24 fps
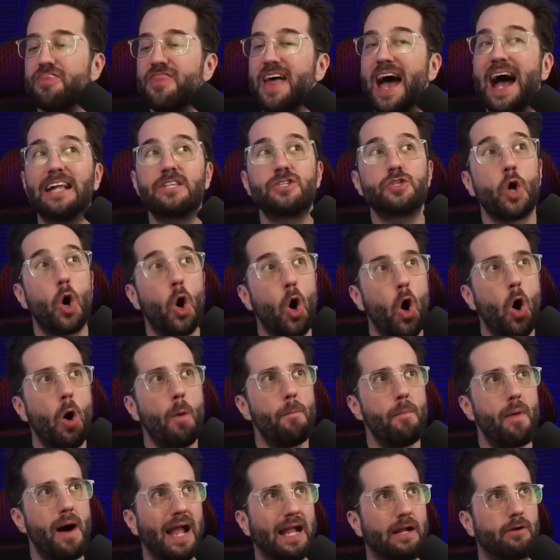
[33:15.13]
That's
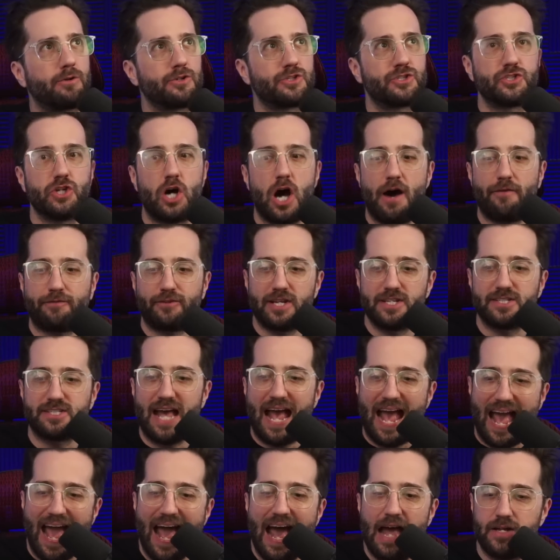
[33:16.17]
all Microsoft has
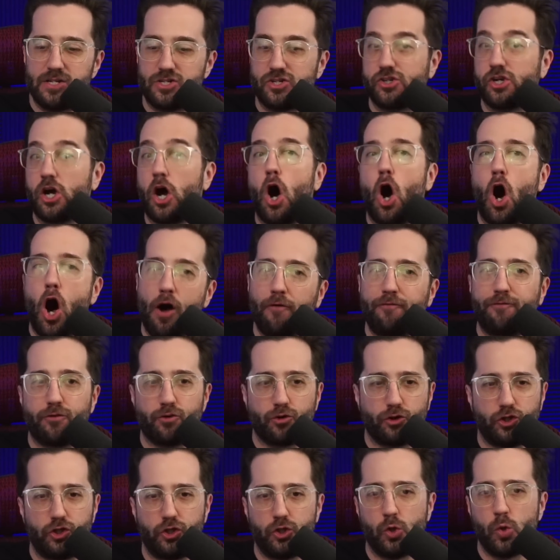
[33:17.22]
had to
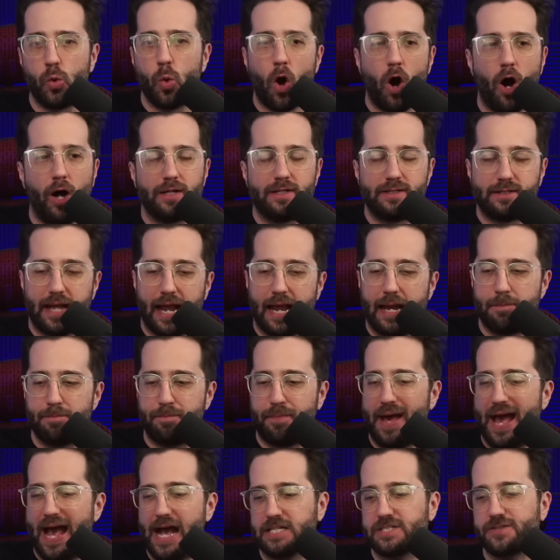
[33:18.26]
offer you on Game
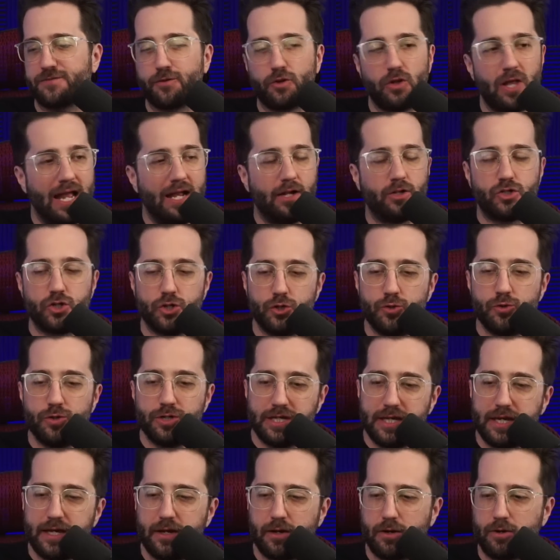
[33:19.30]
Pass for like 2
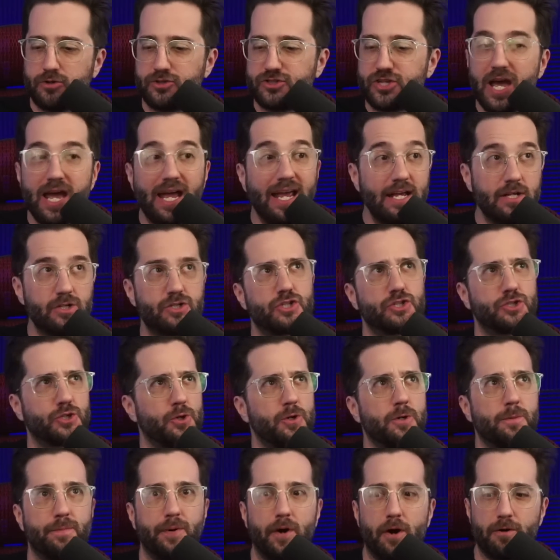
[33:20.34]
years is
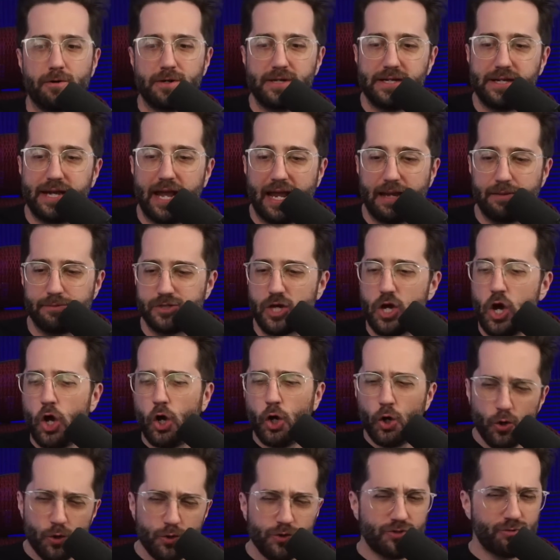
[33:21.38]
third-party games.
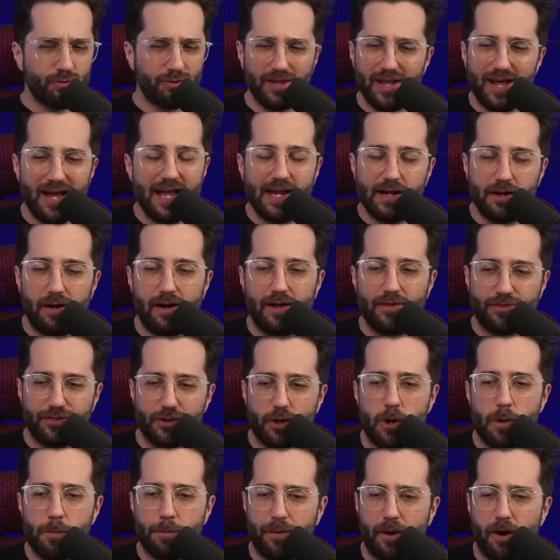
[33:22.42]
Who's relying on
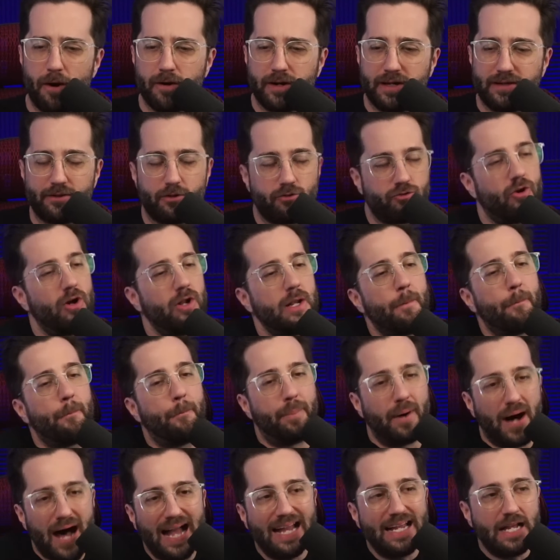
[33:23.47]
third-party? They're trying to
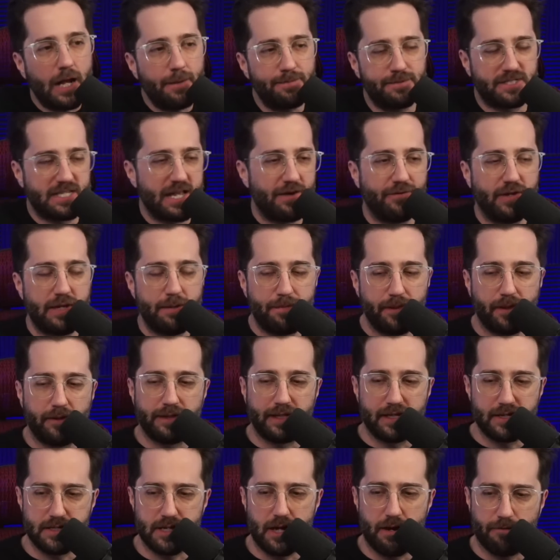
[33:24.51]
buy up $70
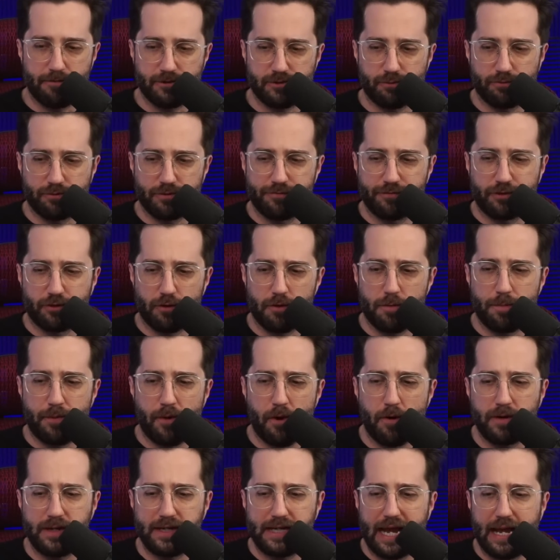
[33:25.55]
billion worth of
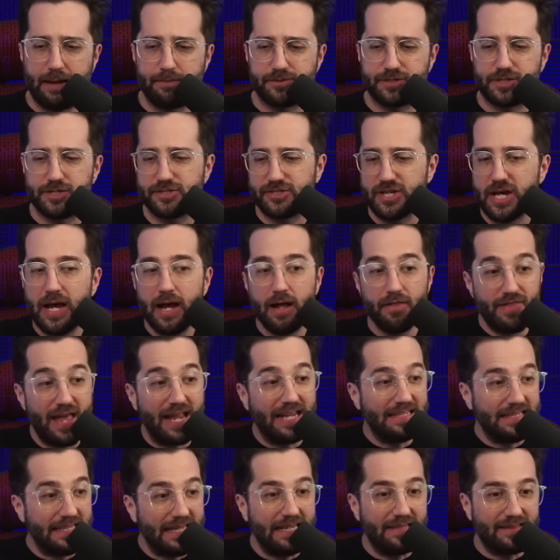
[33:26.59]
third-party games because
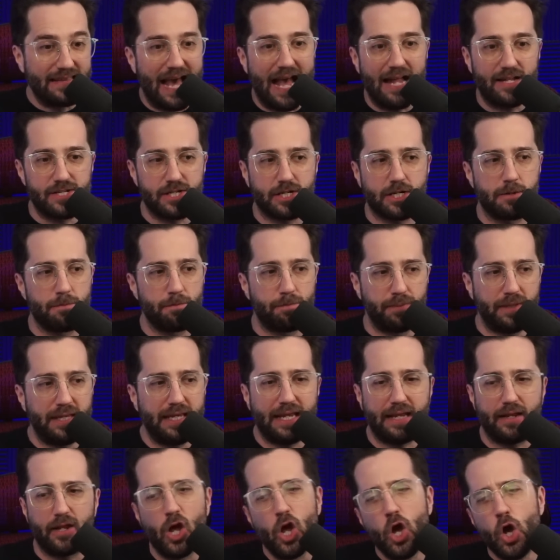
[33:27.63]
they need that to
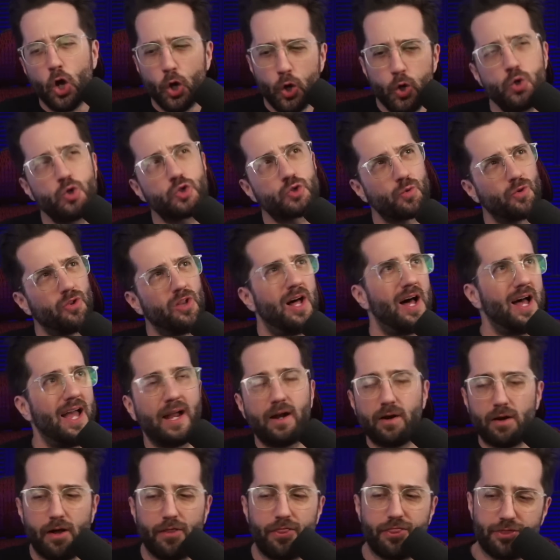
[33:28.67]
compete. Who's
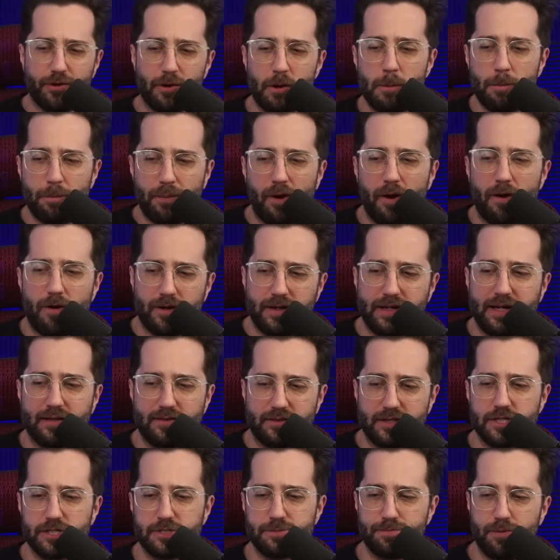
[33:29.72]
relying on third-party
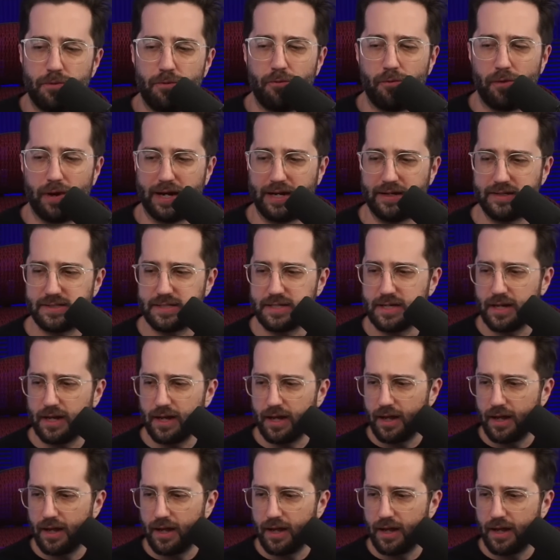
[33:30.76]
at this point?